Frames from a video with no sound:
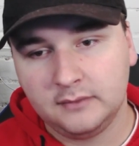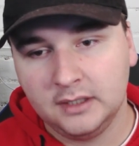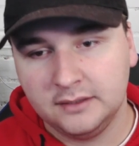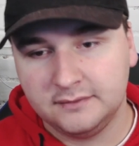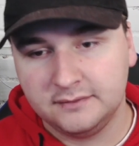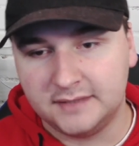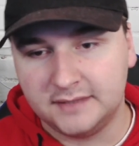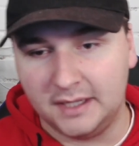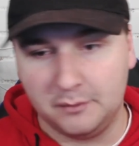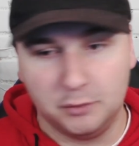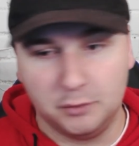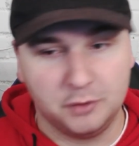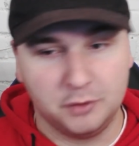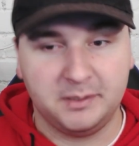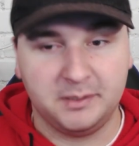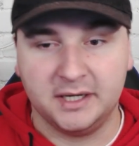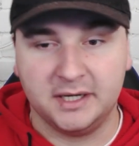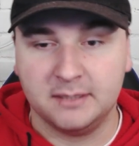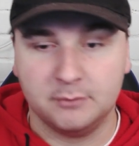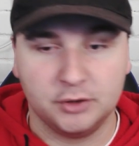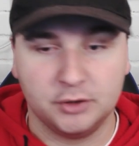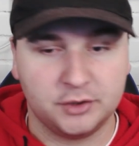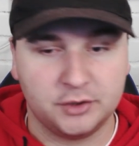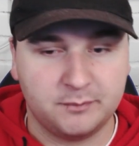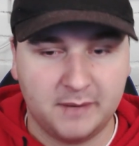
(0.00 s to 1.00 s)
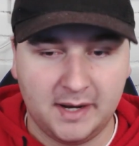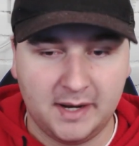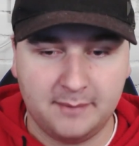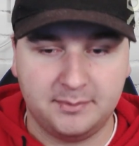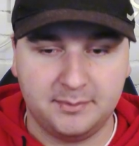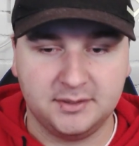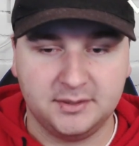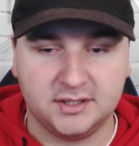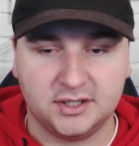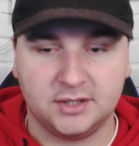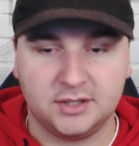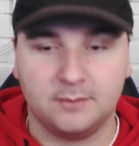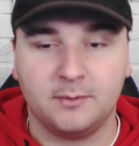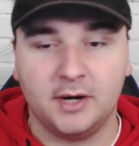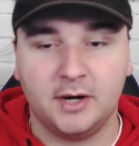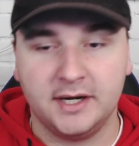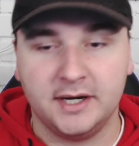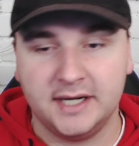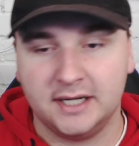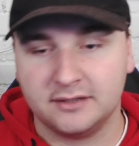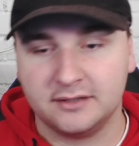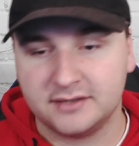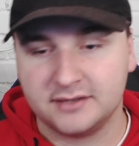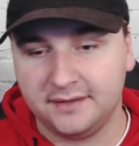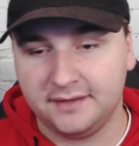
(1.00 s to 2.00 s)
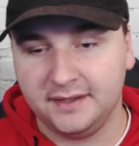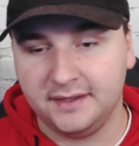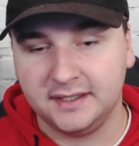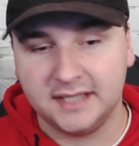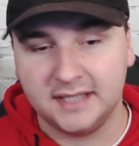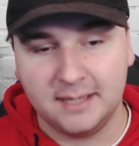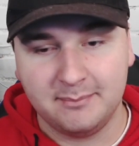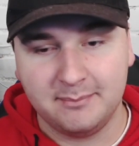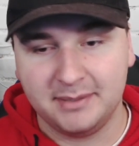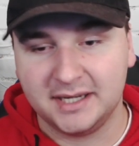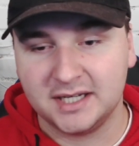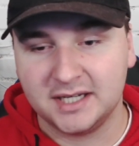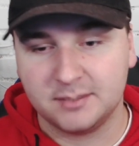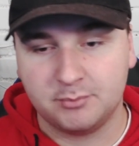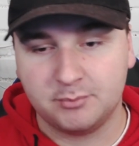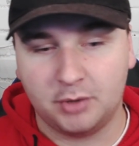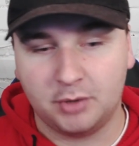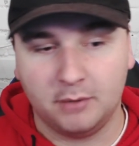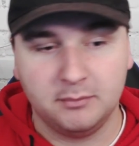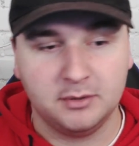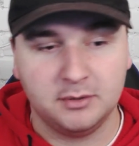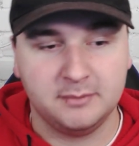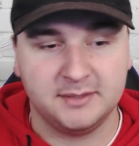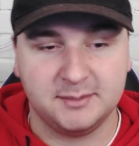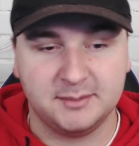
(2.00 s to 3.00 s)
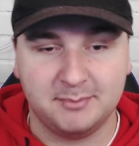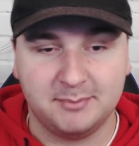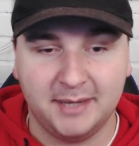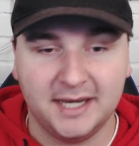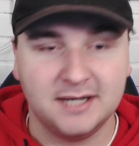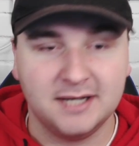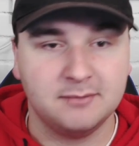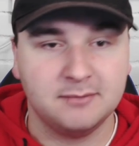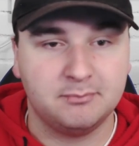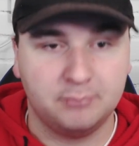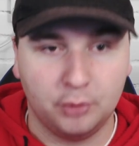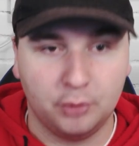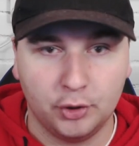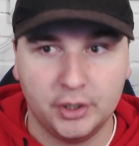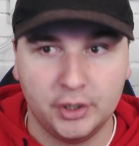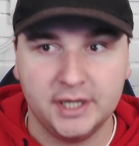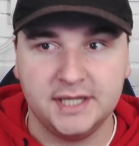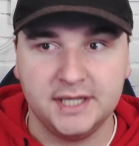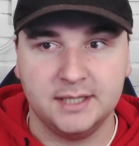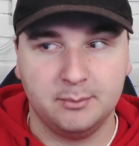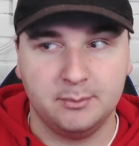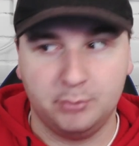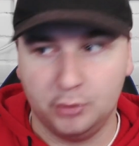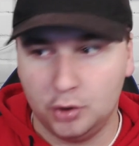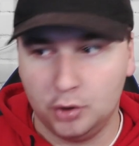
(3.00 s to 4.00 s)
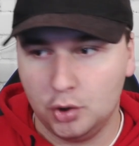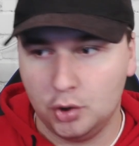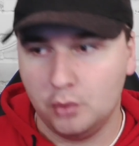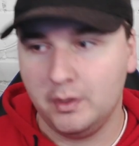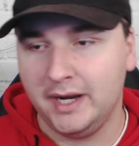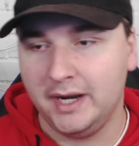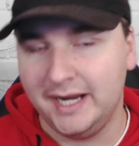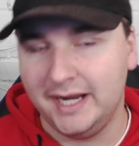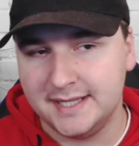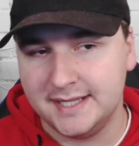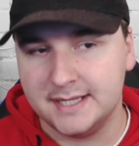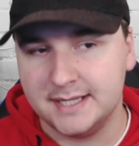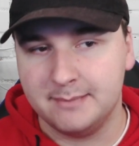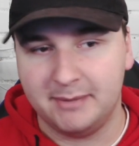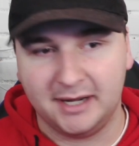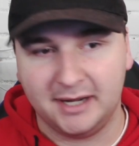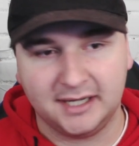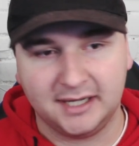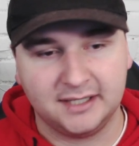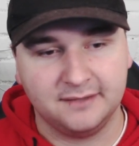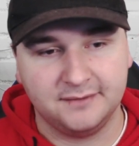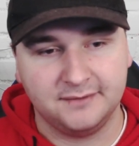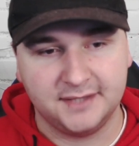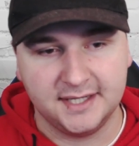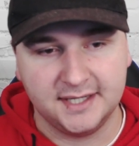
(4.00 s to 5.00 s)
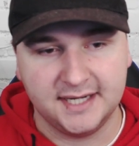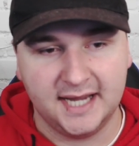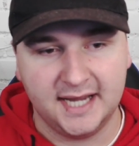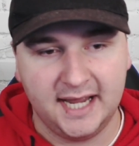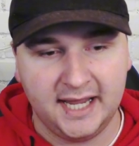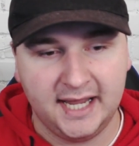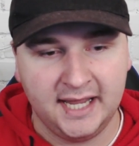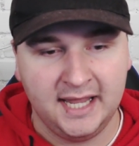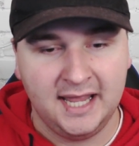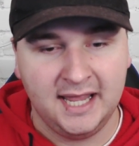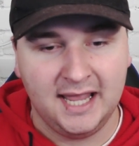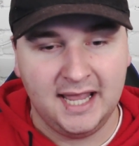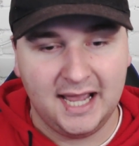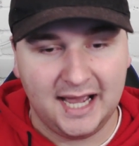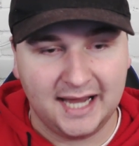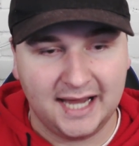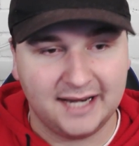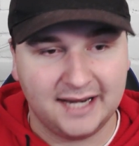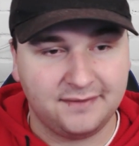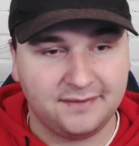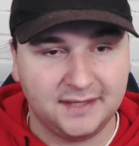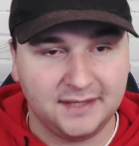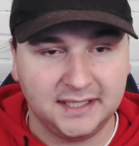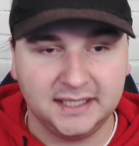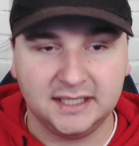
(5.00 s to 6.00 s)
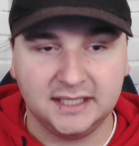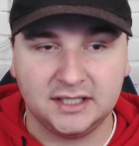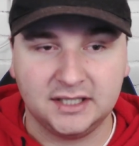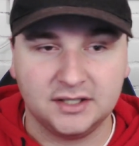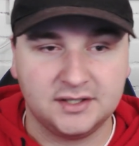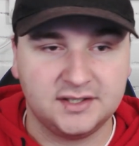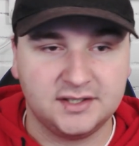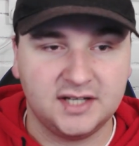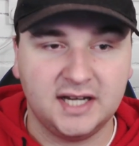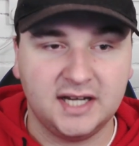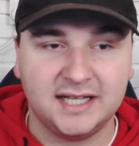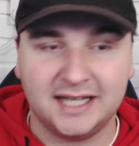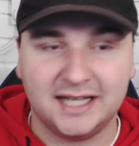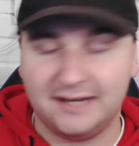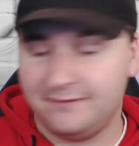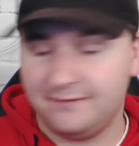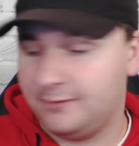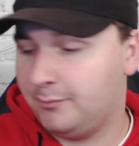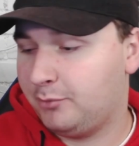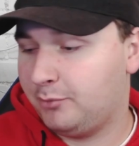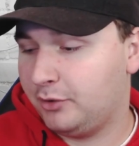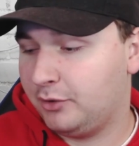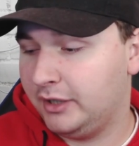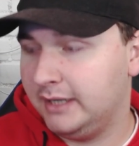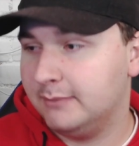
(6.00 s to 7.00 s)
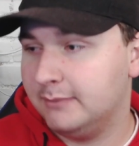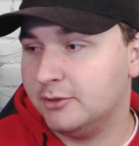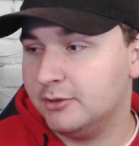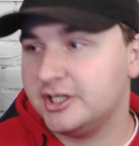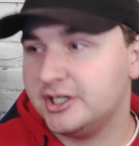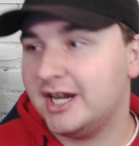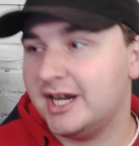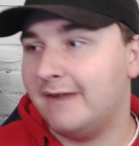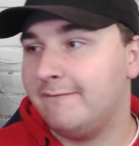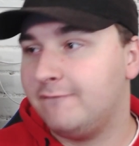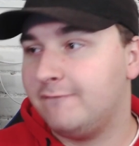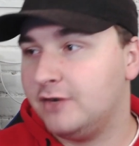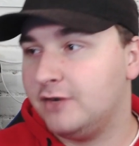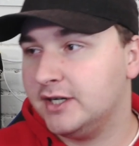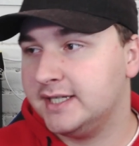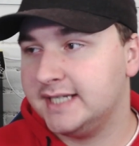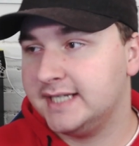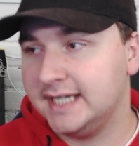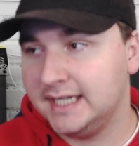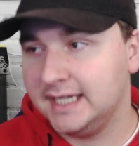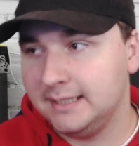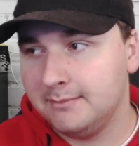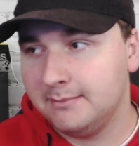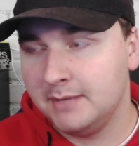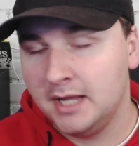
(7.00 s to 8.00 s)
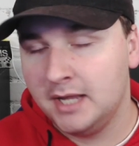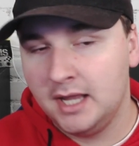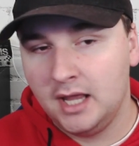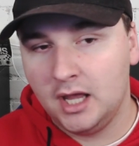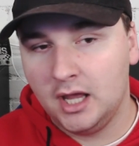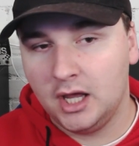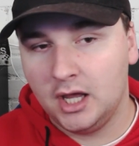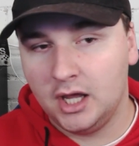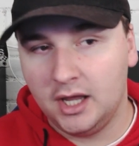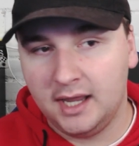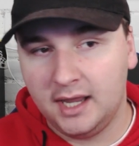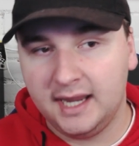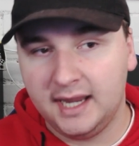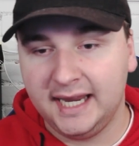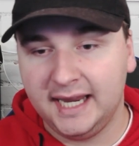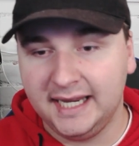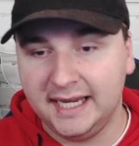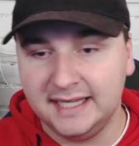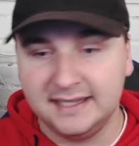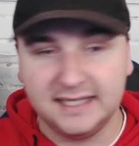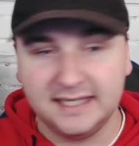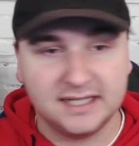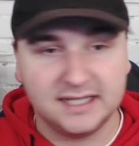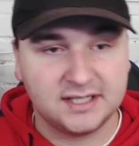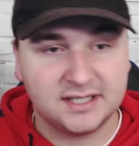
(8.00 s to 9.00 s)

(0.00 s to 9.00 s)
they would be in a much better position right now, because I think their biggest problem has been putting the ball in the back of the net. And I think you could say that for pretty much every team in this